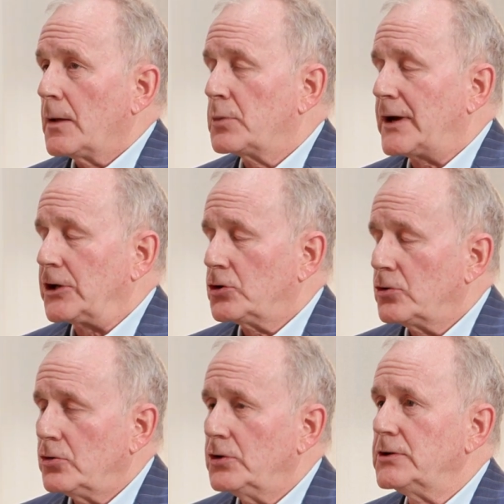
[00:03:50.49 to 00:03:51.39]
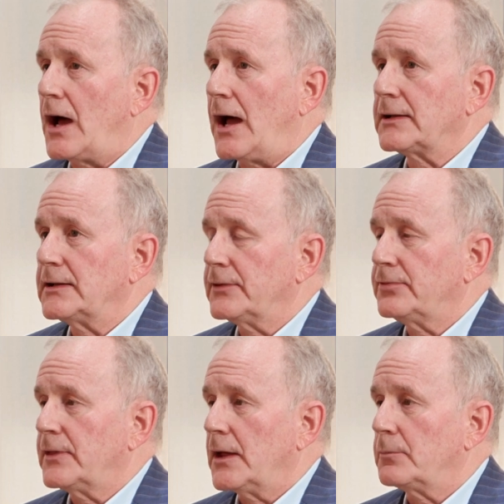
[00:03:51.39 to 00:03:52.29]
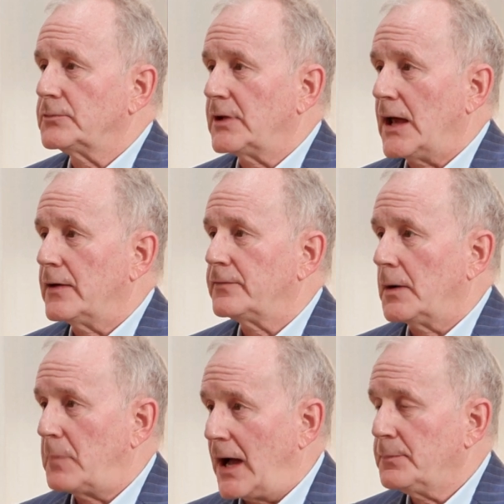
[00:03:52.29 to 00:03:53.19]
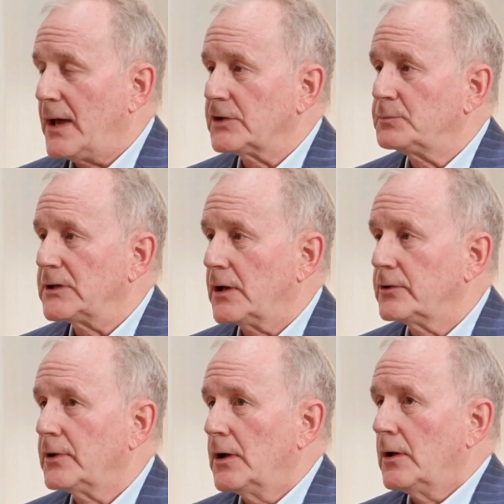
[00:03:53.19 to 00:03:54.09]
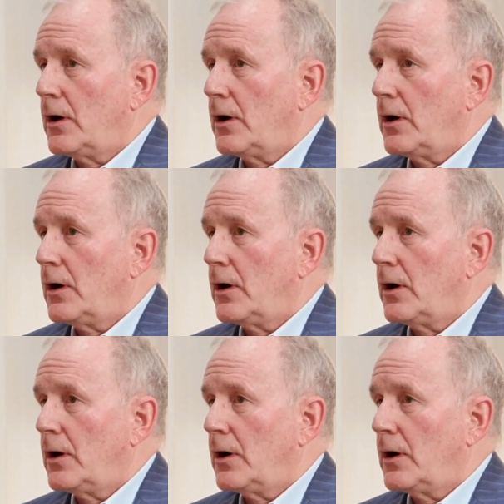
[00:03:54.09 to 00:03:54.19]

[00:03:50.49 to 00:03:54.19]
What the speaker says: but I could not get them to have a bypass because